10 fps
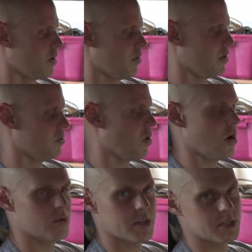When you
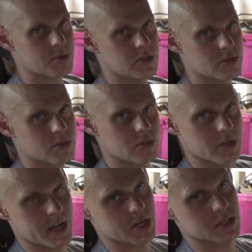log with HP tuners, you
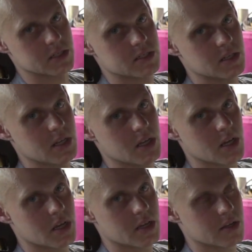can actually see
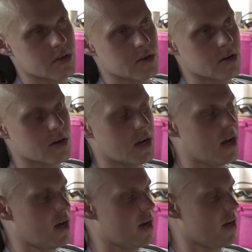your
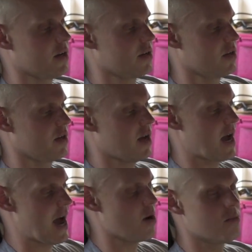how